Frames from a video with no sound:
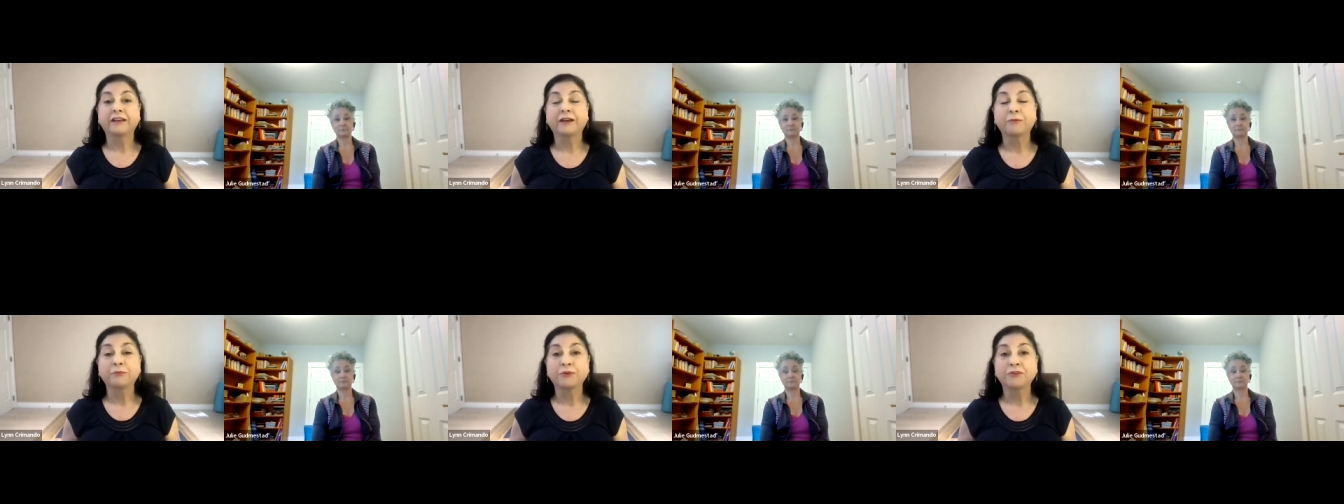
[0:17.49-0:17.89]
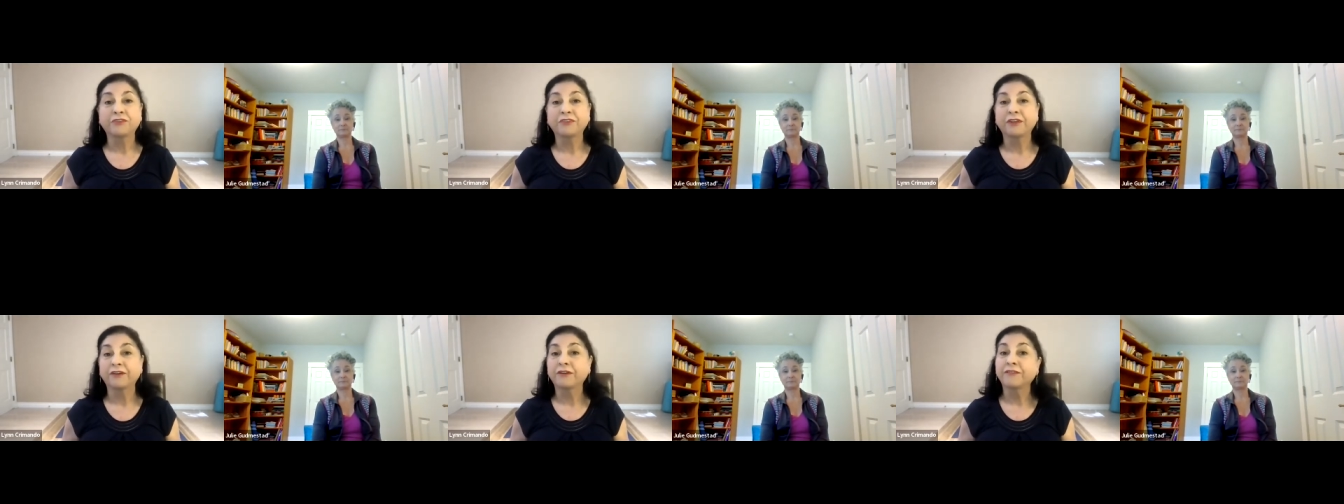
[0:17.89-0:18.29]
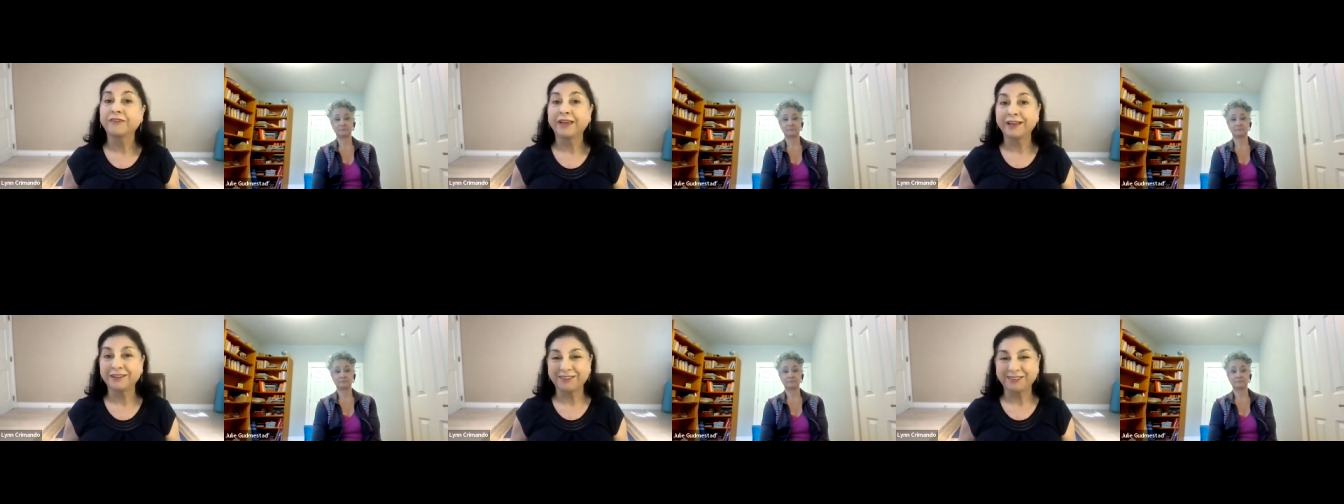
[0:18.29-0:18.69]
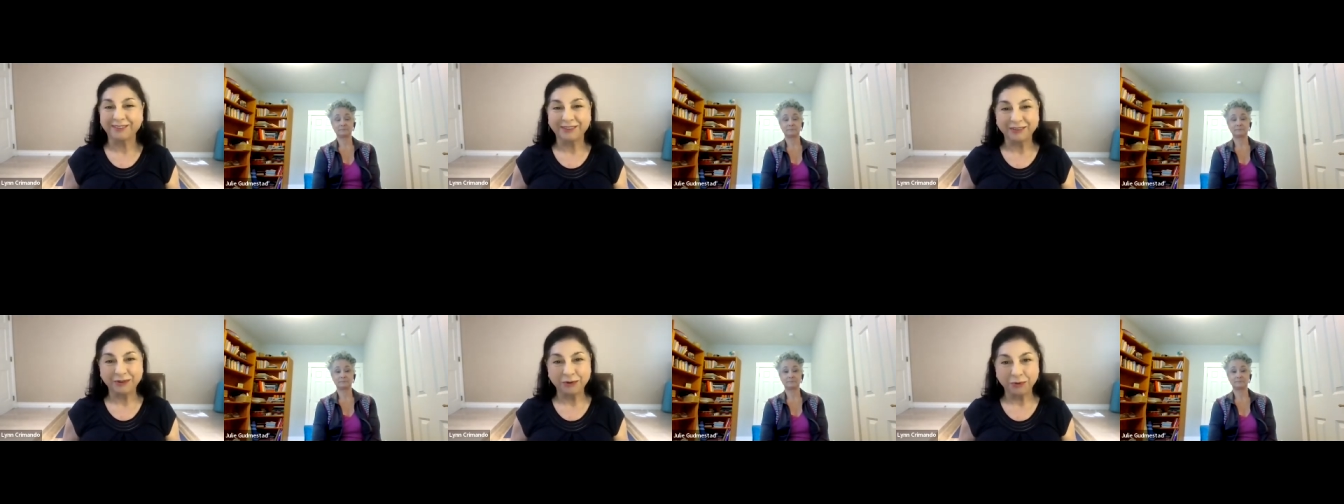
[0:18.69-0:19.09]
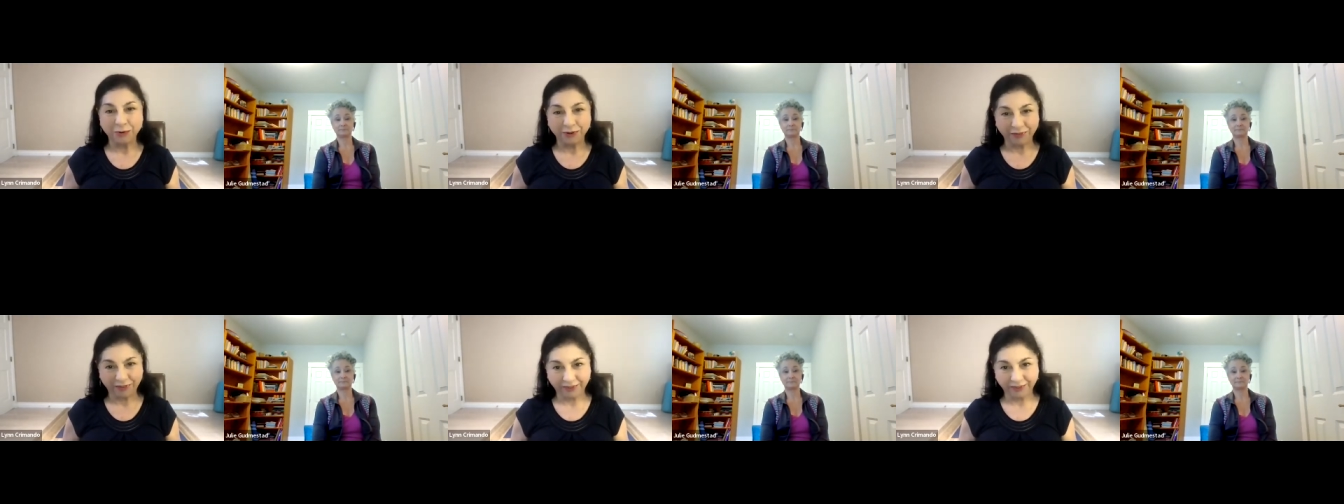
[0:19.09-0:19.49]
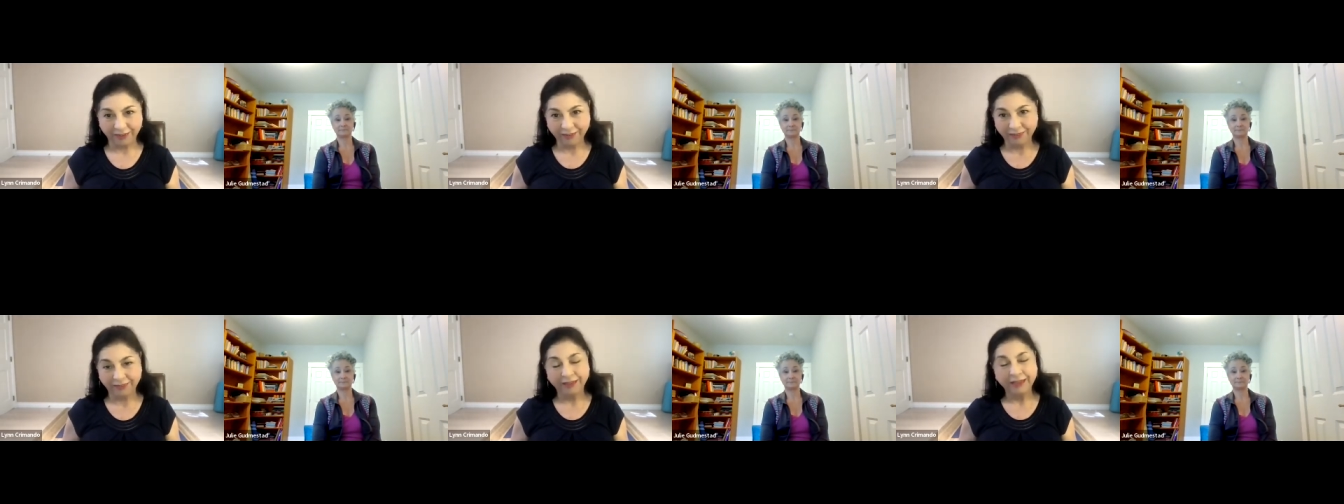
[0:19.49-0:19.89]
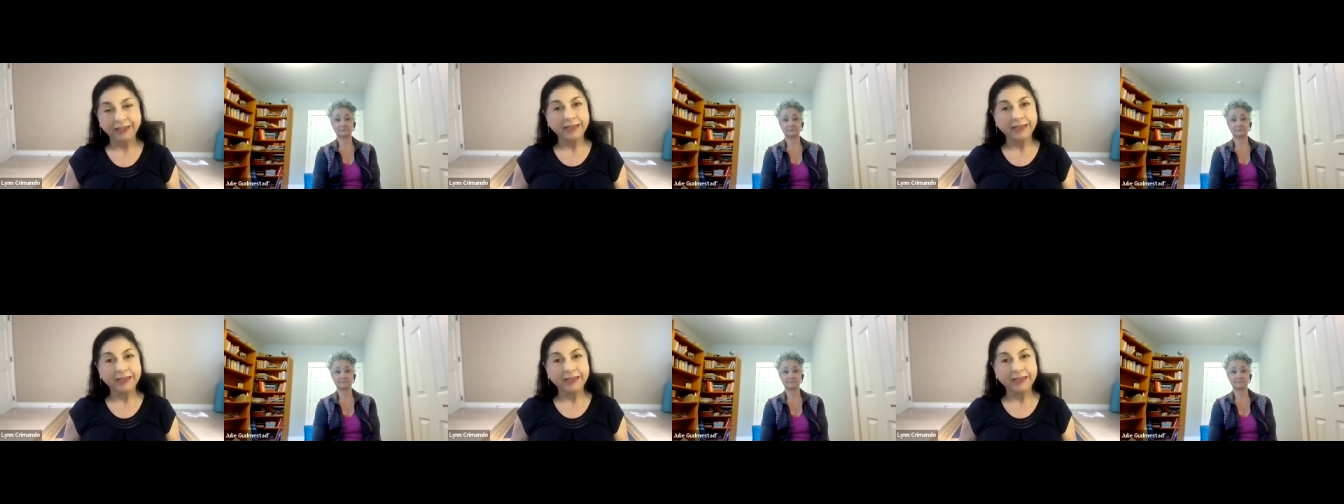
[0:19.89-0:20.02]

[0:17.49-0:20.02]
a presenter of excellent courses.